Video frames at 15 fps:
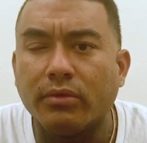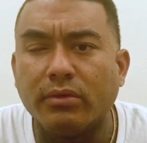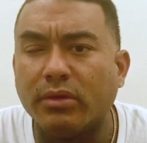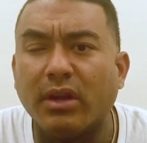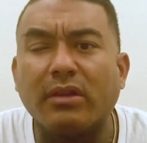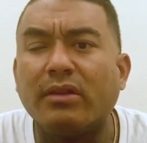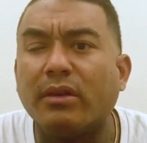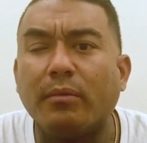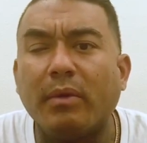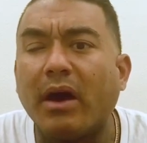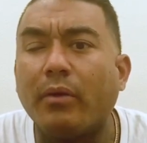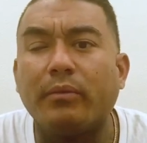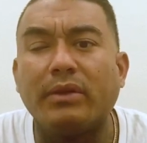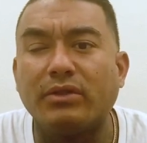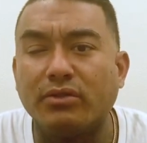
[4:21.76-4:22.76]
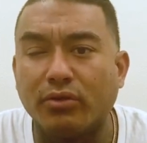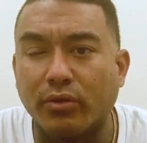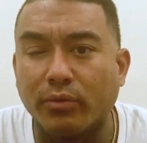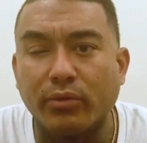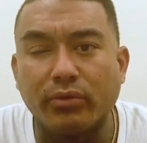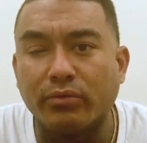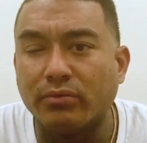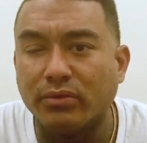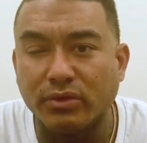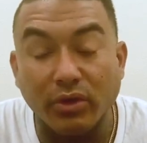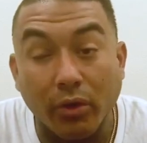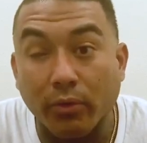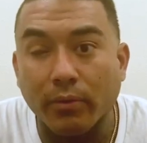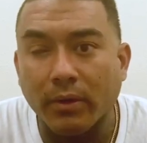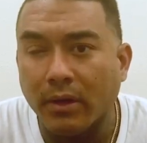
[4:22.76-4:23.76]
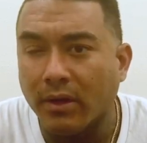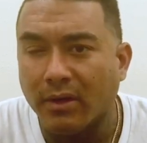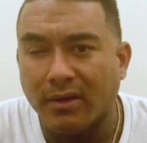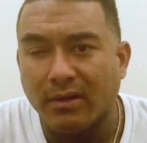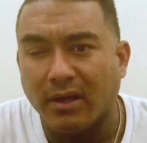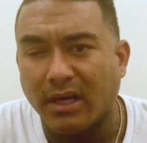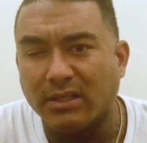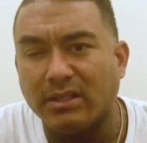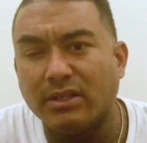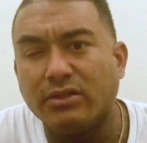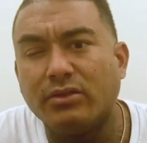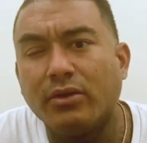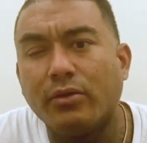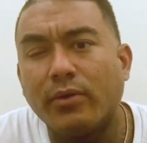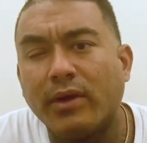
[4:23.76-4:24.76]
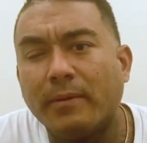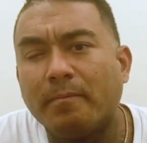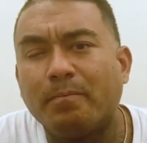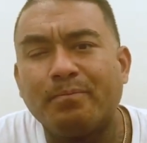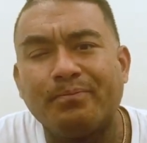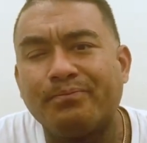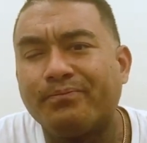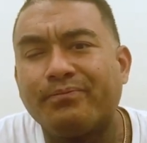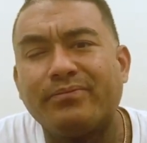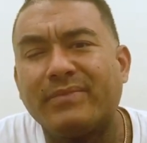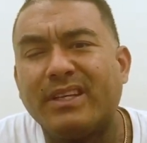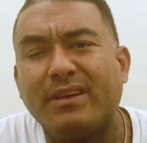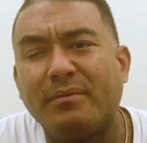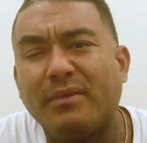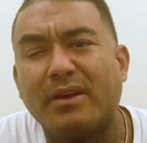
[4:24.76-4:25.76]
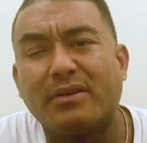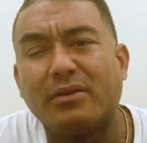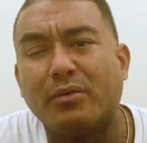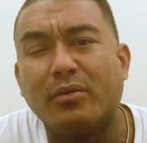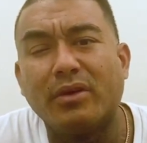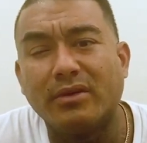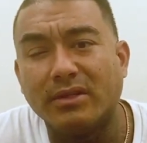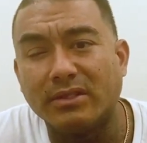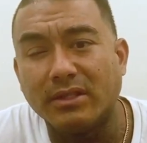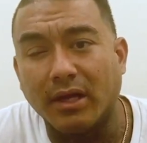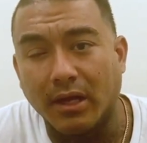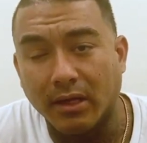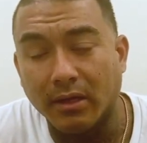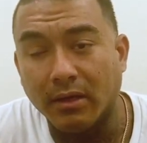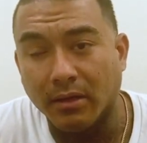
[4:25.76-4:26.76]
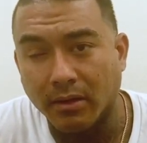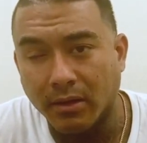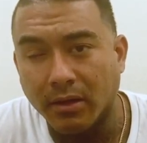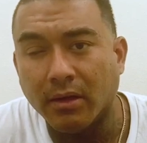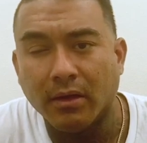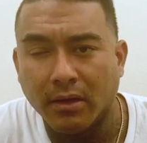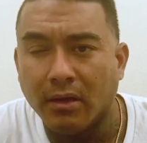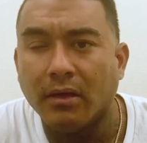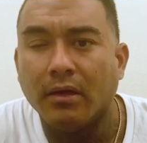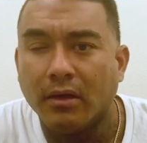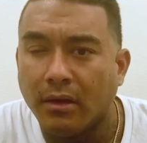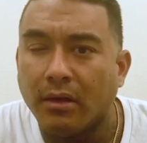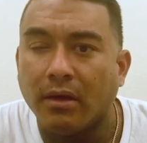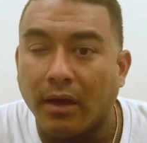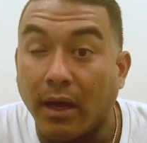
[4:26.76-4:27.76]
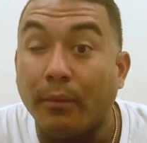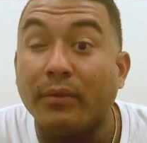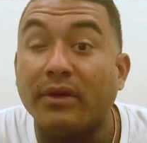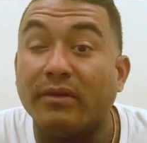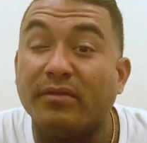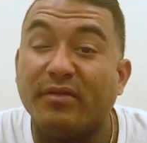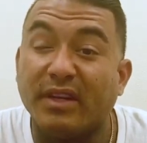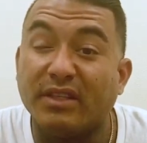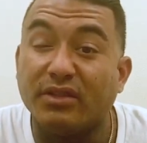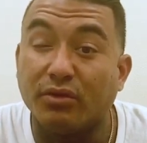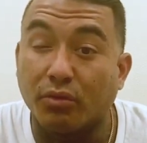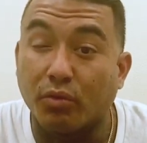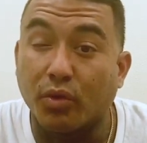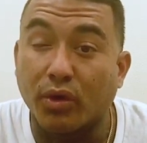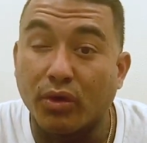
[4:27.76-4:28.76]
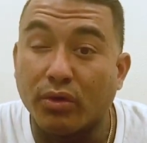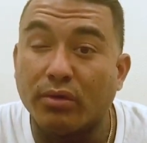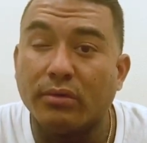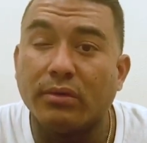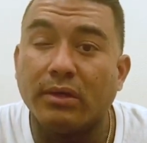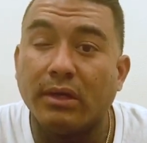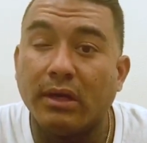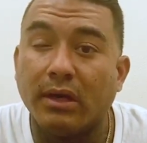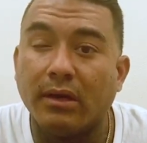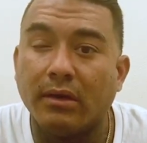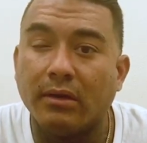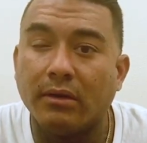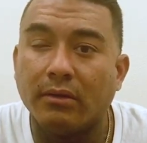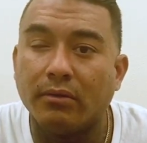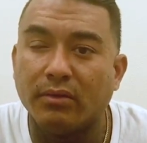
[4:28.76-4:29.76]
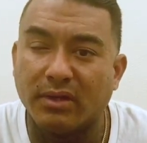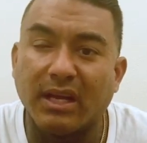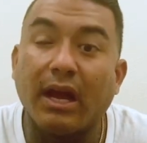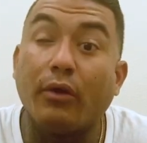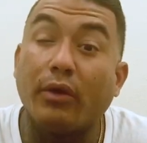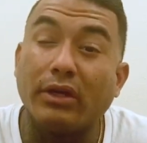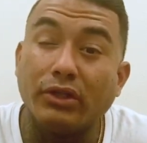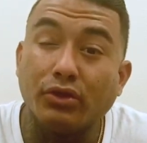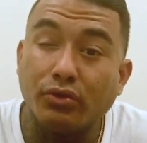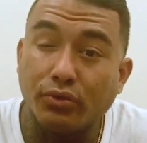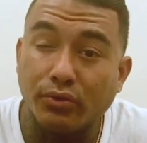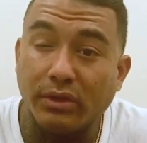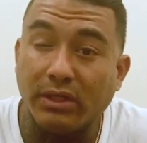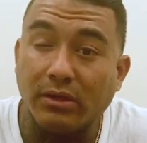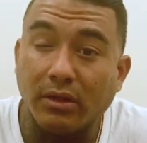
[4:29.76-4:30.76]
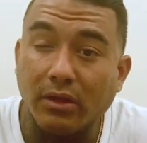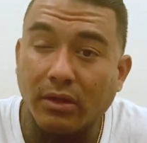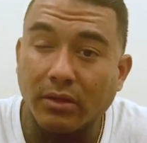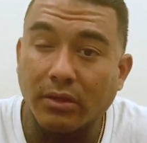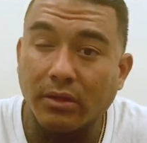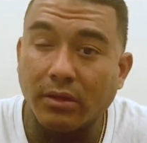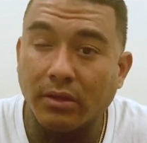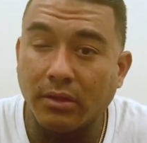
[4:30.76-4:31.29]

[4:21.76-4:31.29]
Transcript: Nothing about me is normal. So I said, you know what? I'm not going to wear this eye. I'm going to face the world with how I truly look.